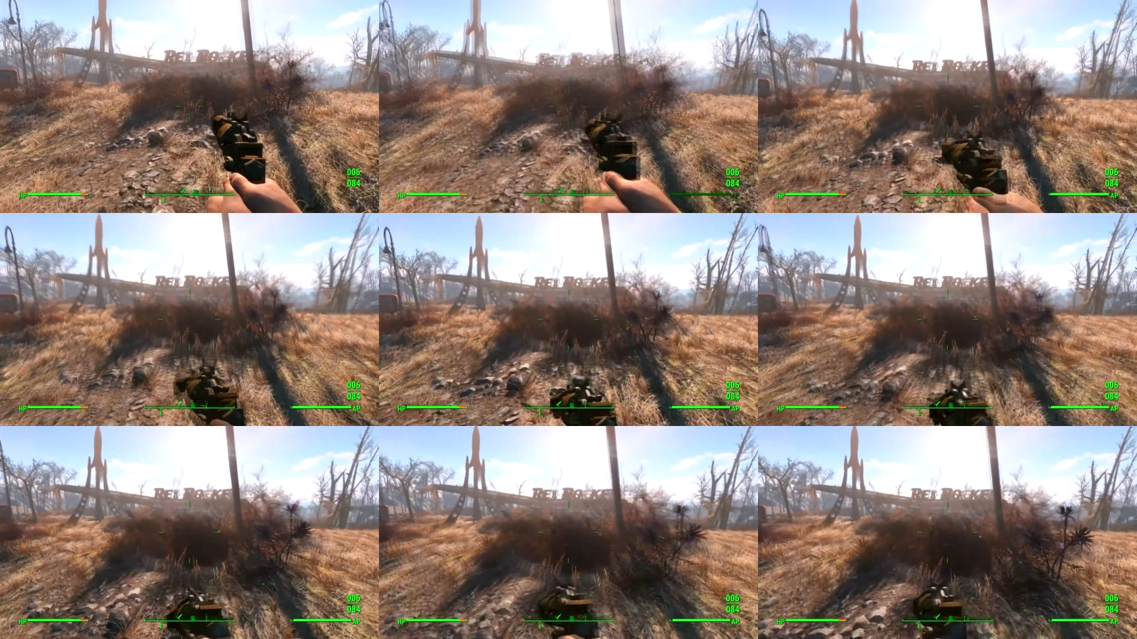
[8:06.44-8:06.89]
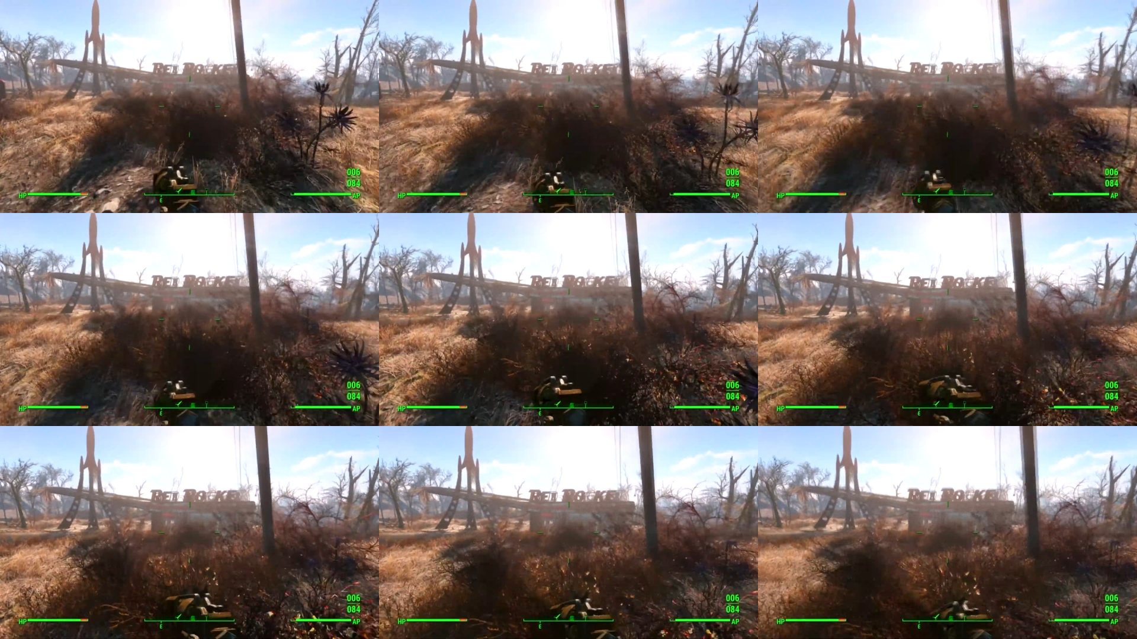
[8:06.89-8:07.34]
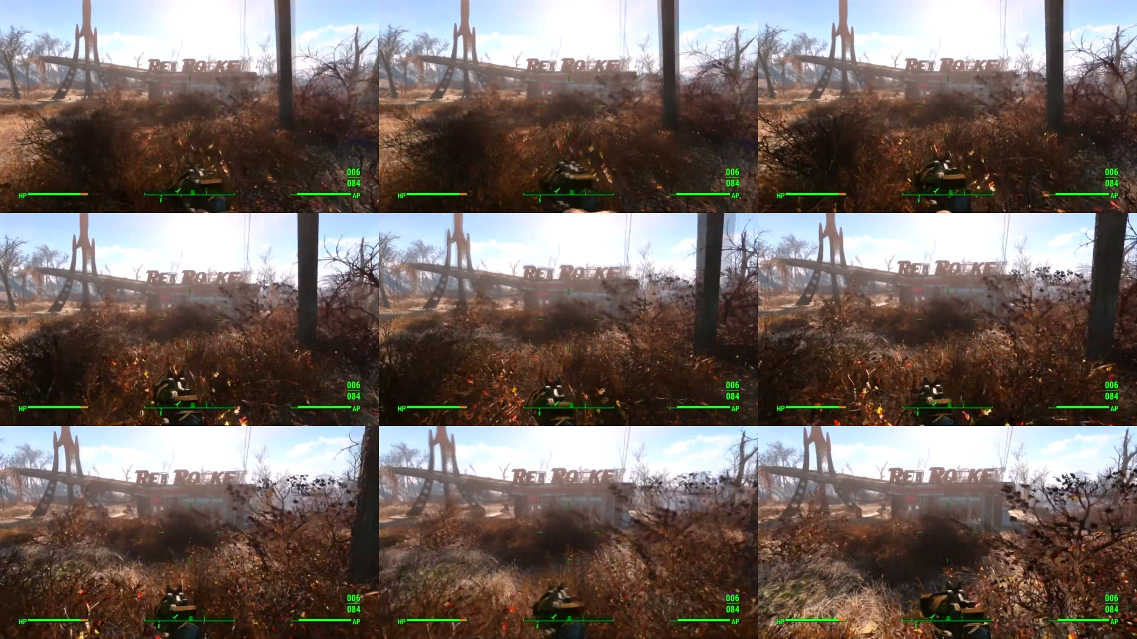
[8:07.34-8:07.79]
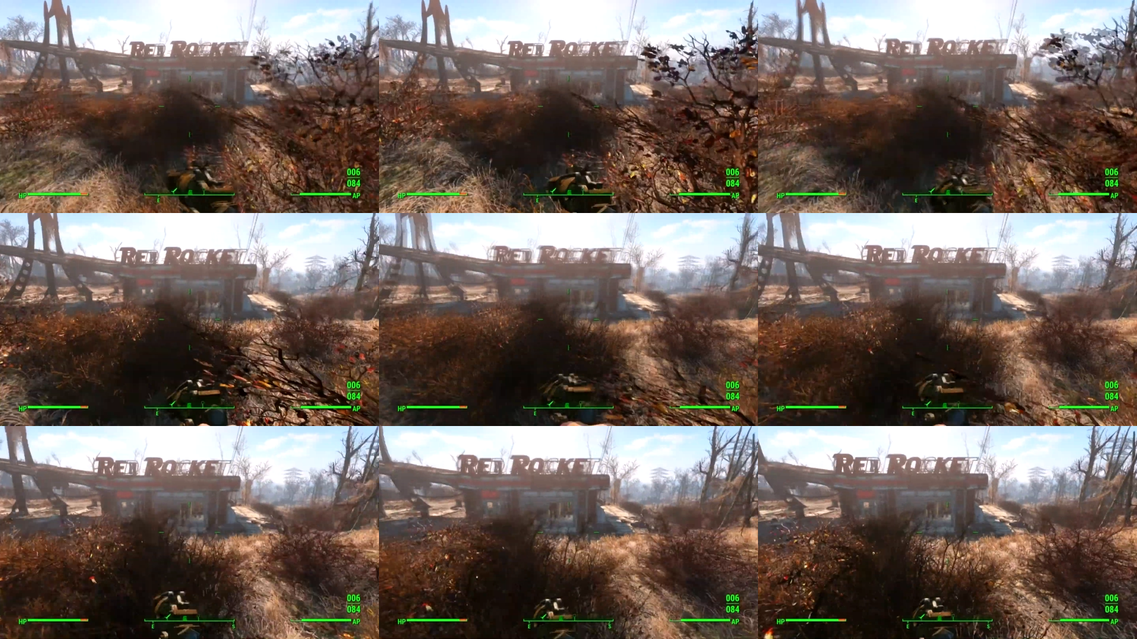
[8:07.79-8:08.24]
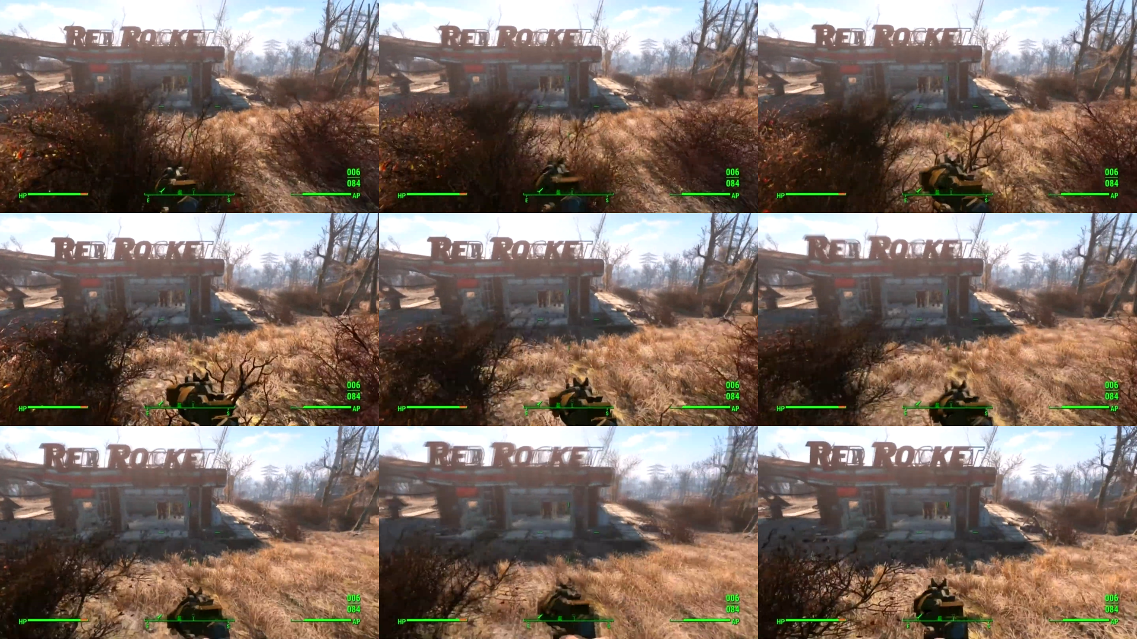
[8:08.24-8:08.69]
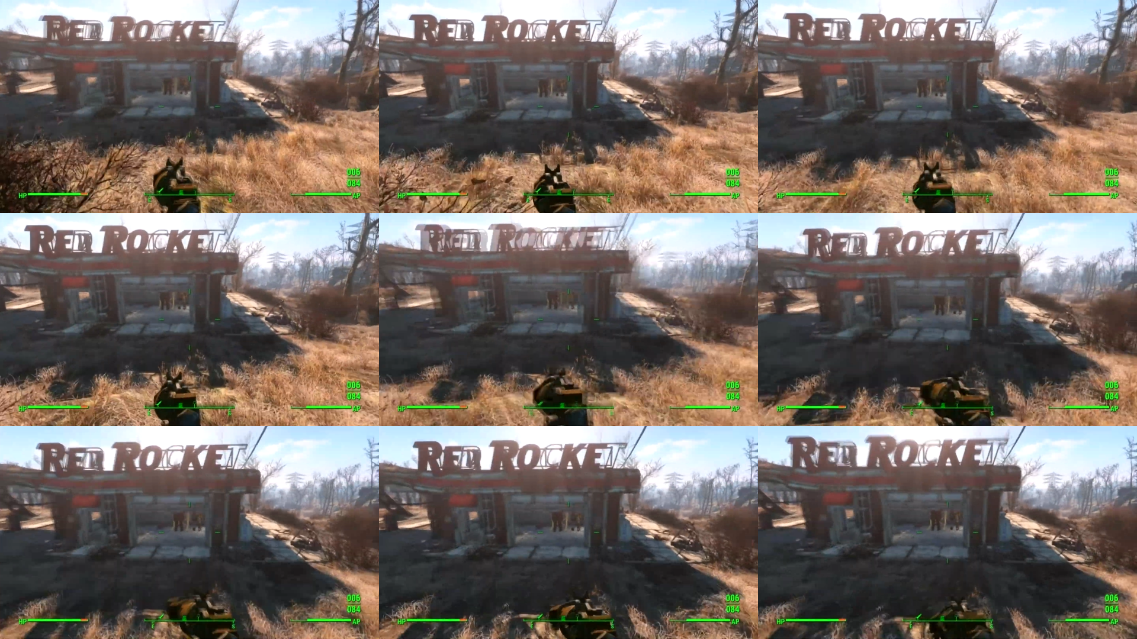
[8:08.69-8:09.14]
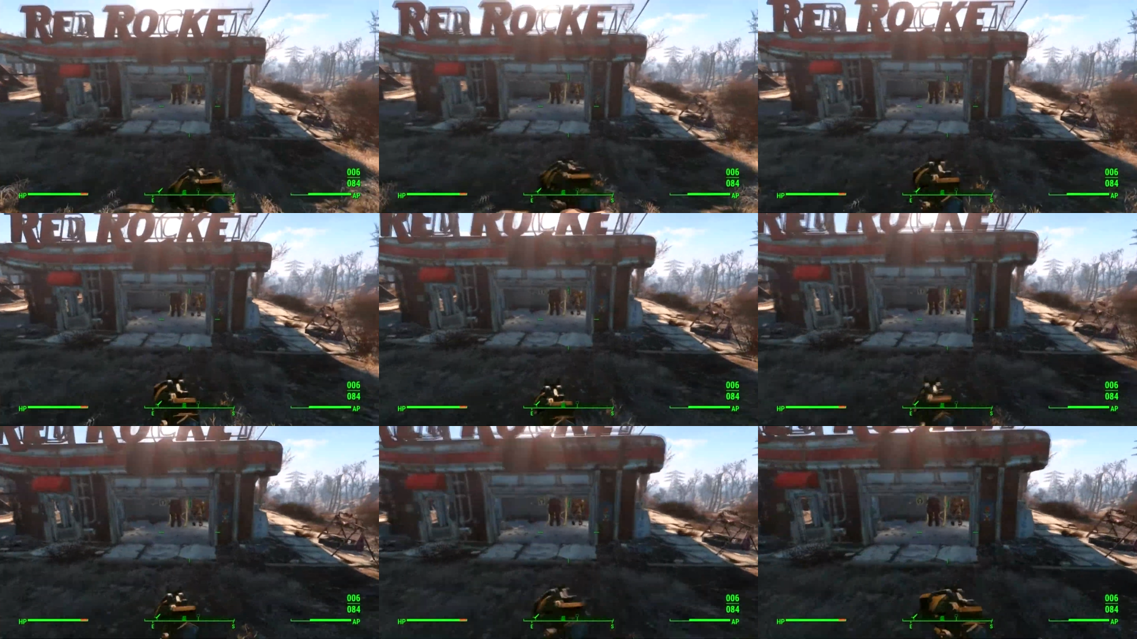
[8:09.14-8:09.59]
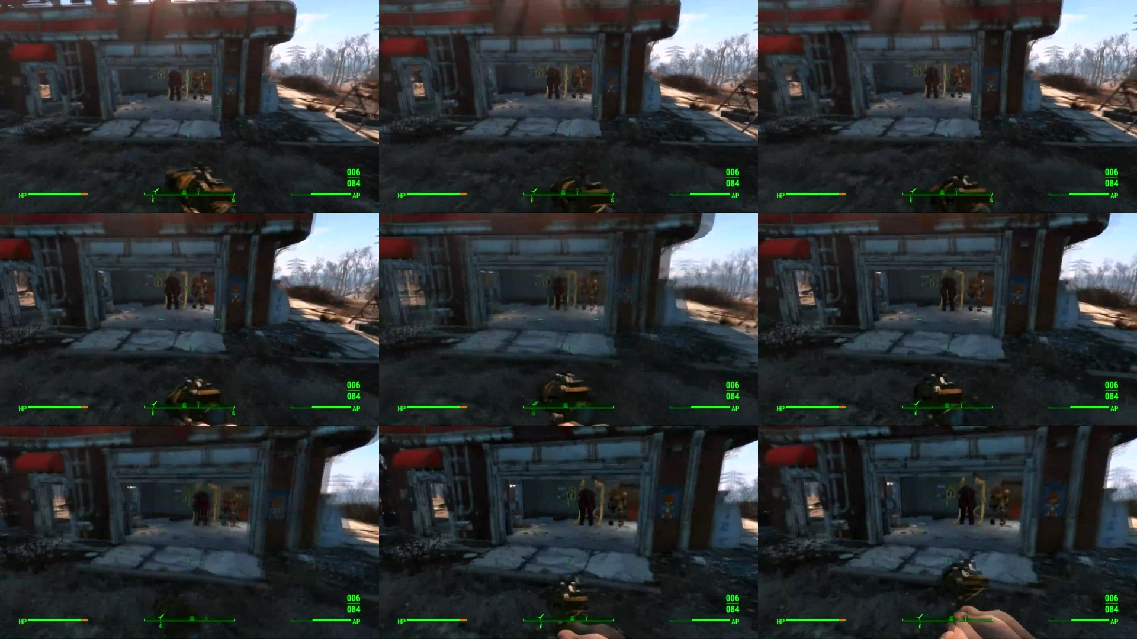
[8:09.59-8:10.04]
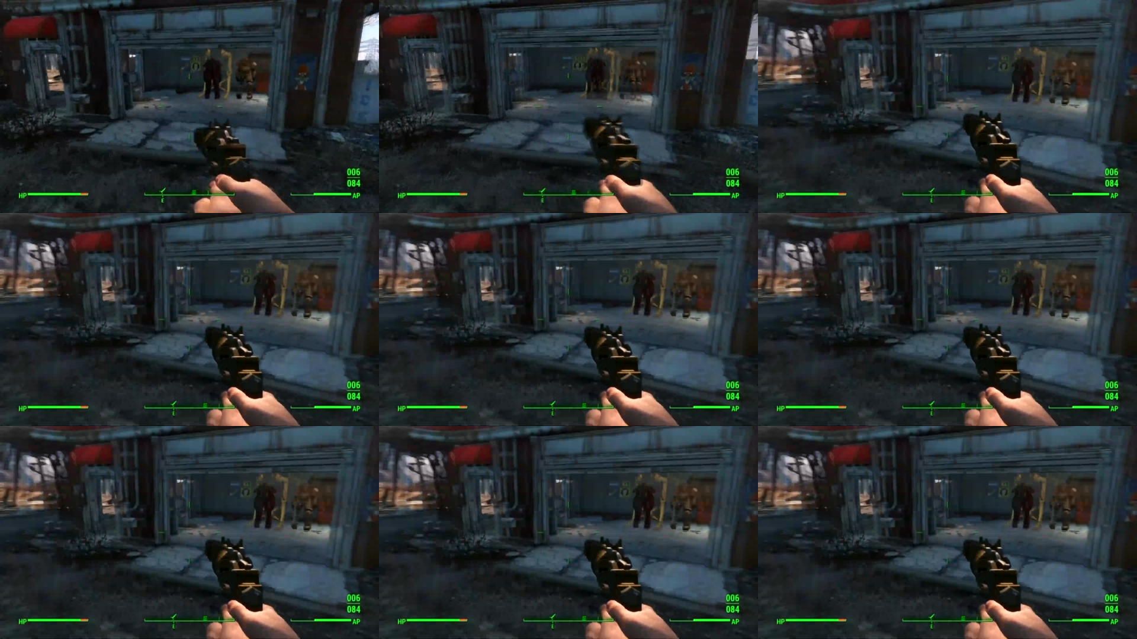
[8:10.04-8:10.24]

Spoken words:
Nobody's mouth can be seen.